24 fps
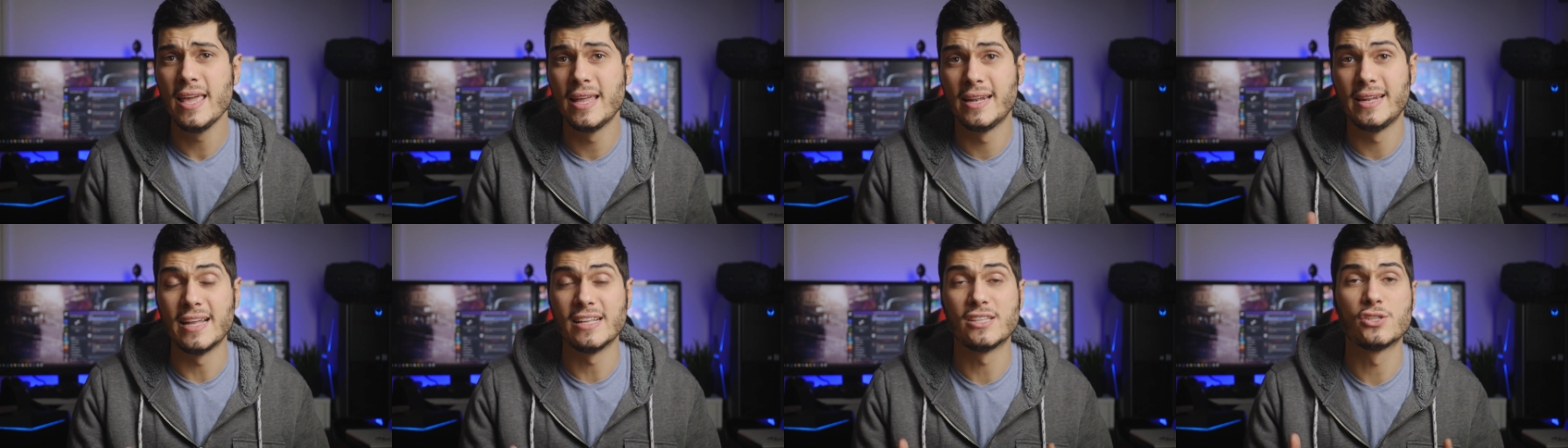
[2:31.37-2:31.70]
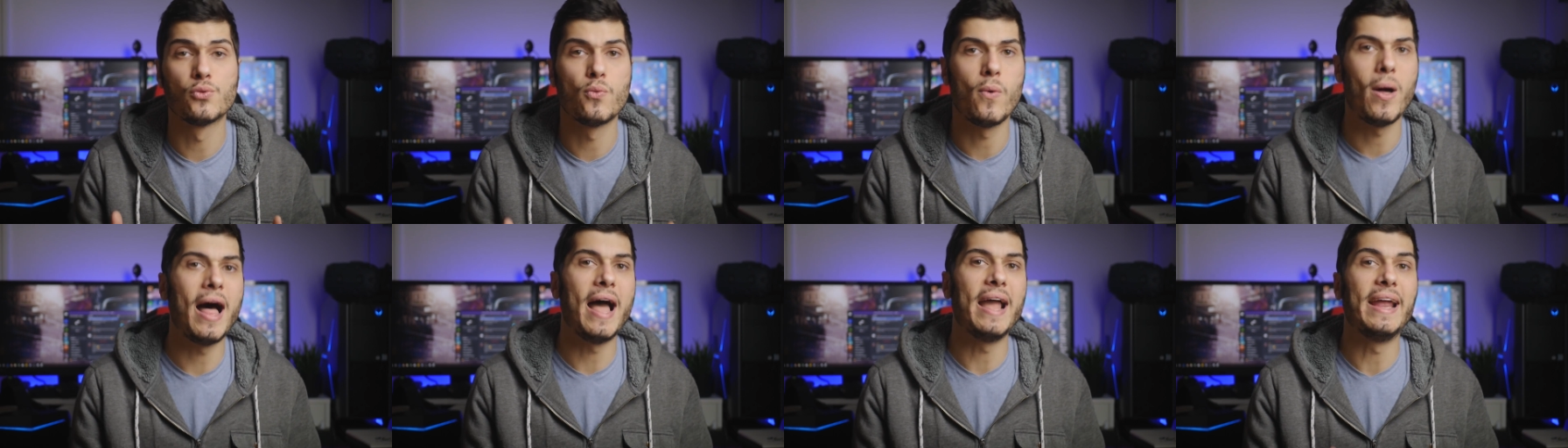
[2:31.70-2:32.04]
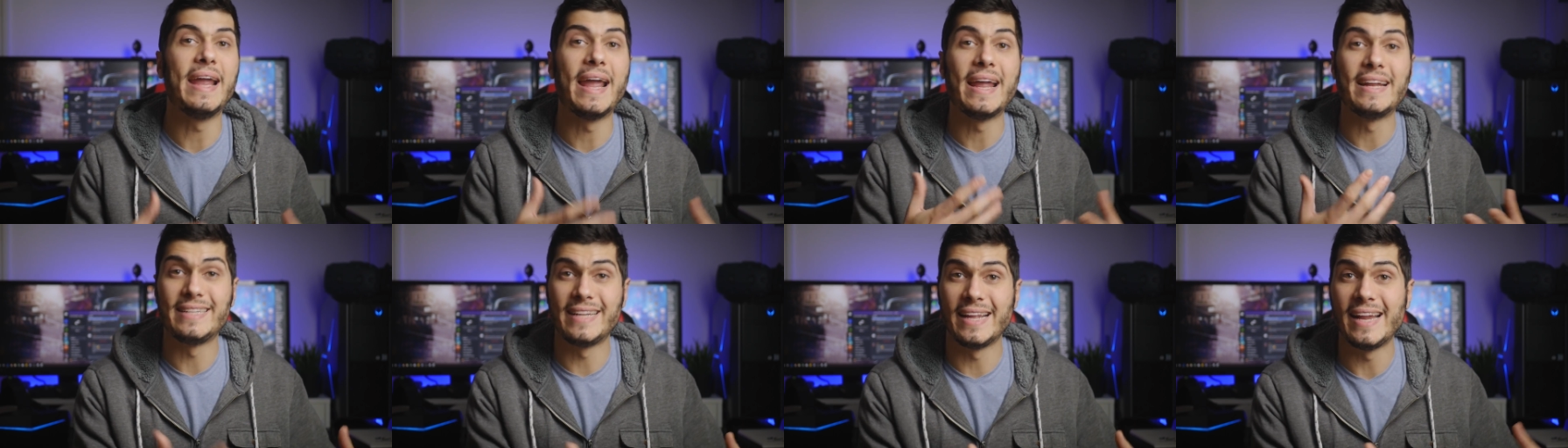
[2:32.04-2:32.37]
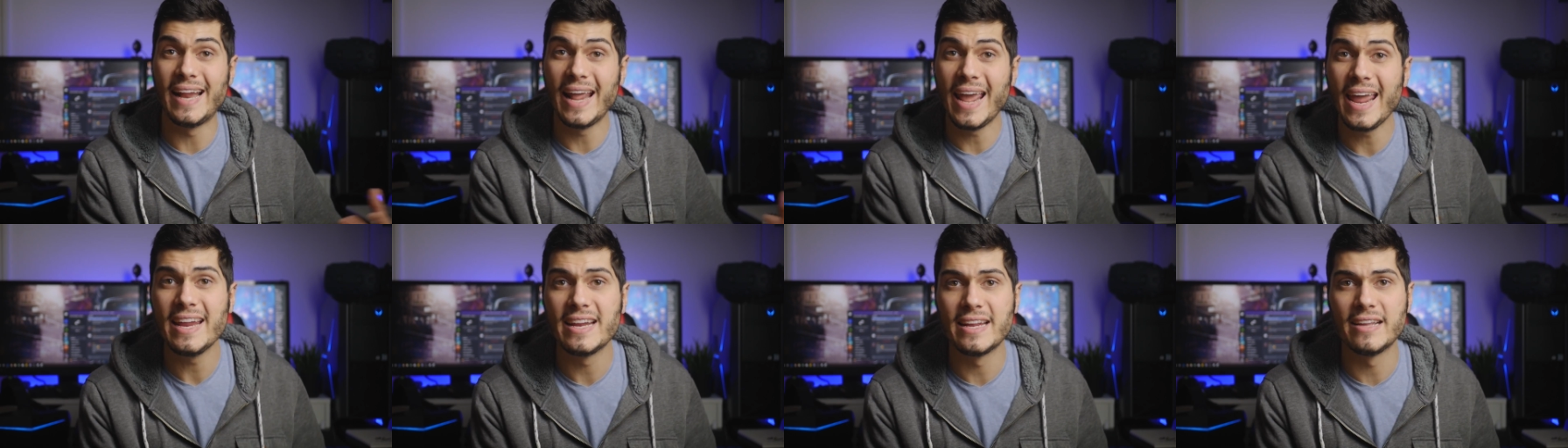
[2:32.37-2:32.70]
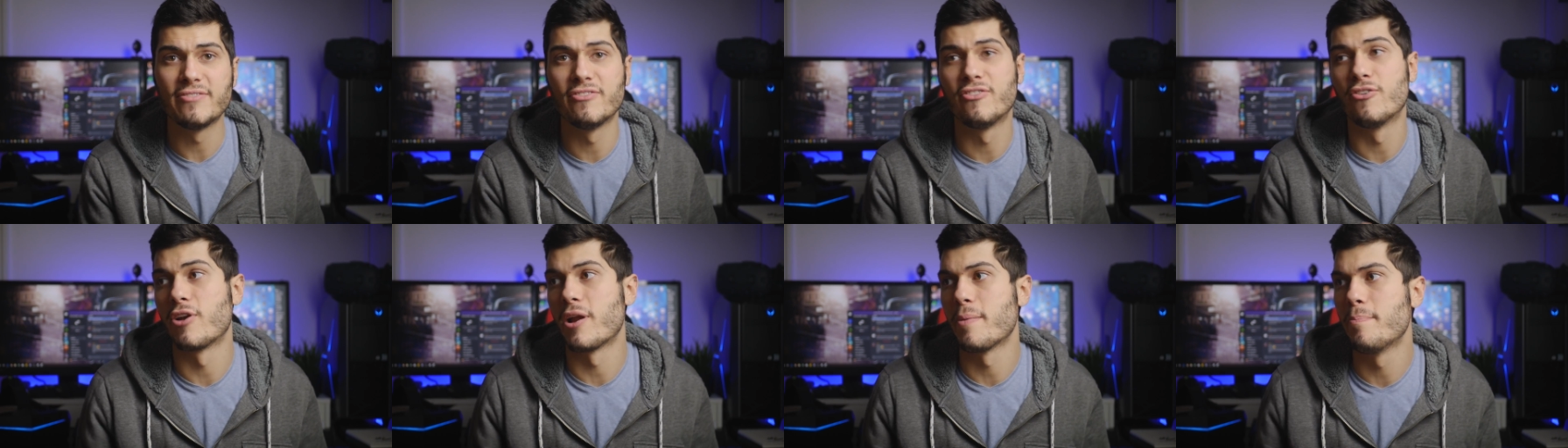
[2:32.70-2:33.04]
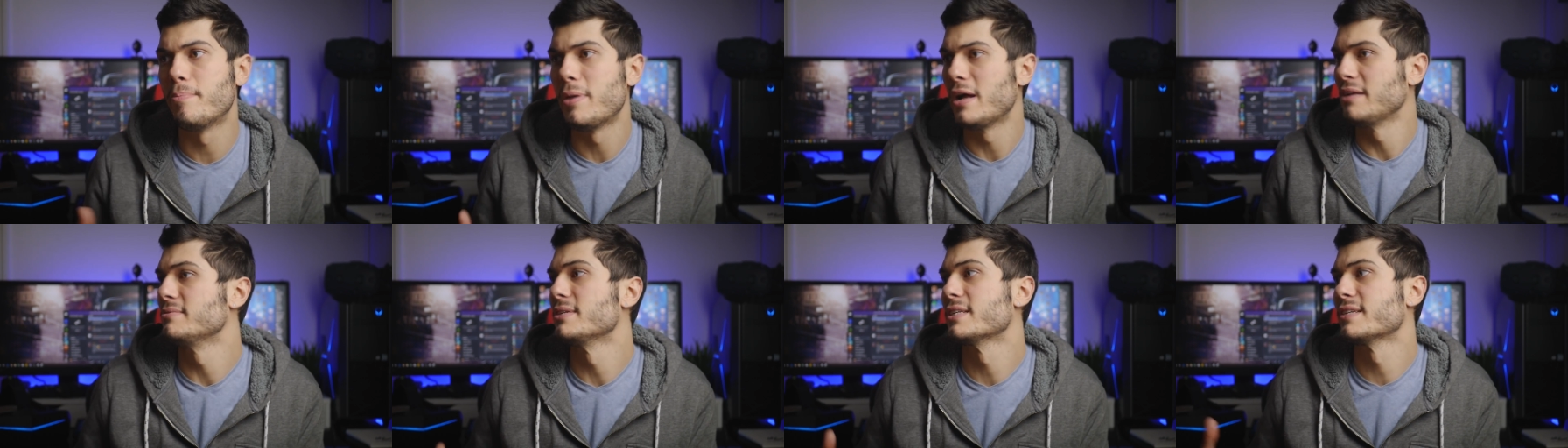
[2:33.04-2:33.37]
That's why a 1080 for a
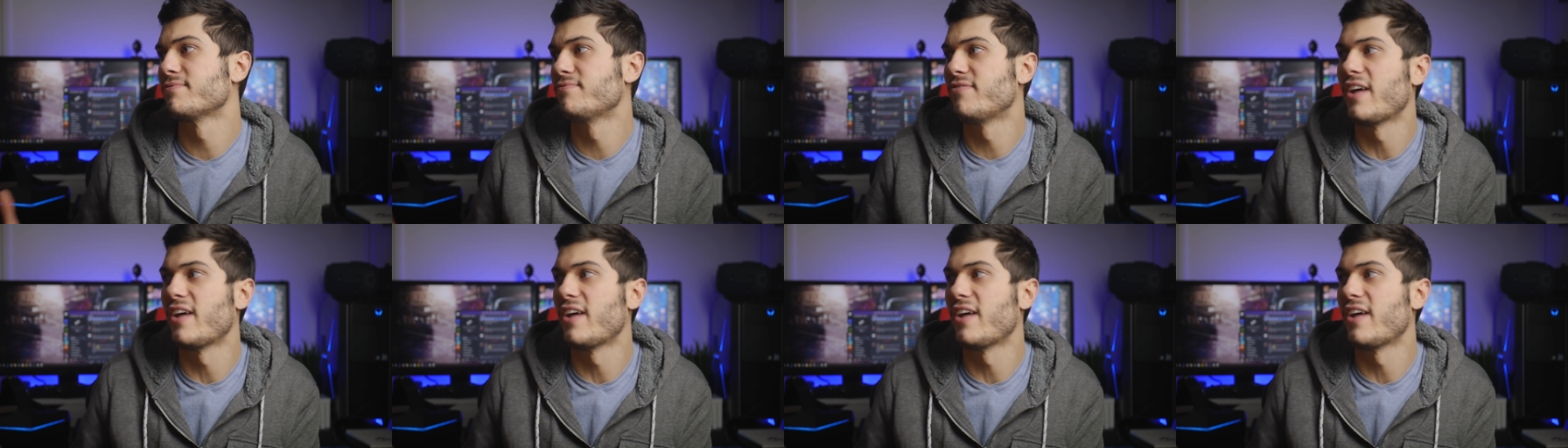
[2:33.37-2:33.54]
Pimax